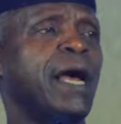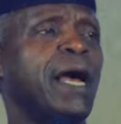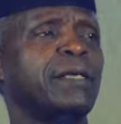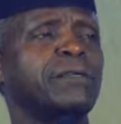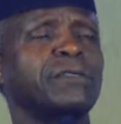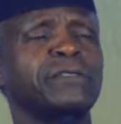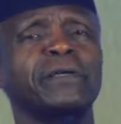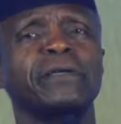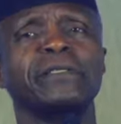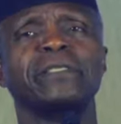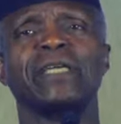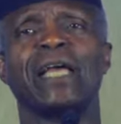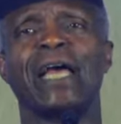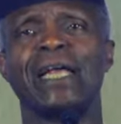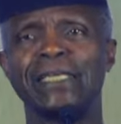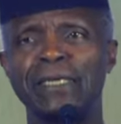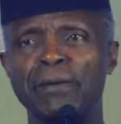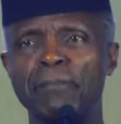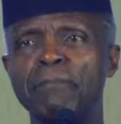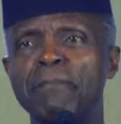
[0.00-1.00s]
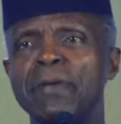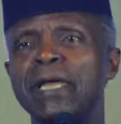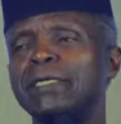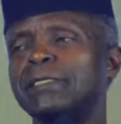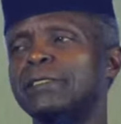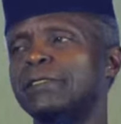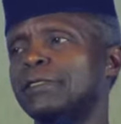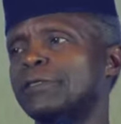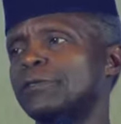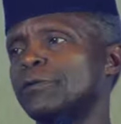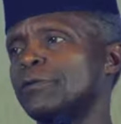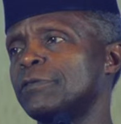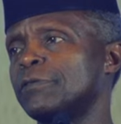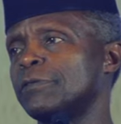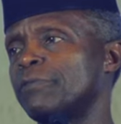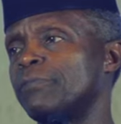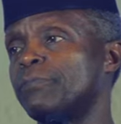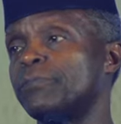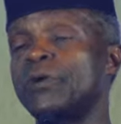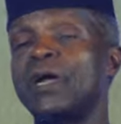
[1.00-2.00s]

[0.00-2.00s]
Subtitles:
are such an immense source of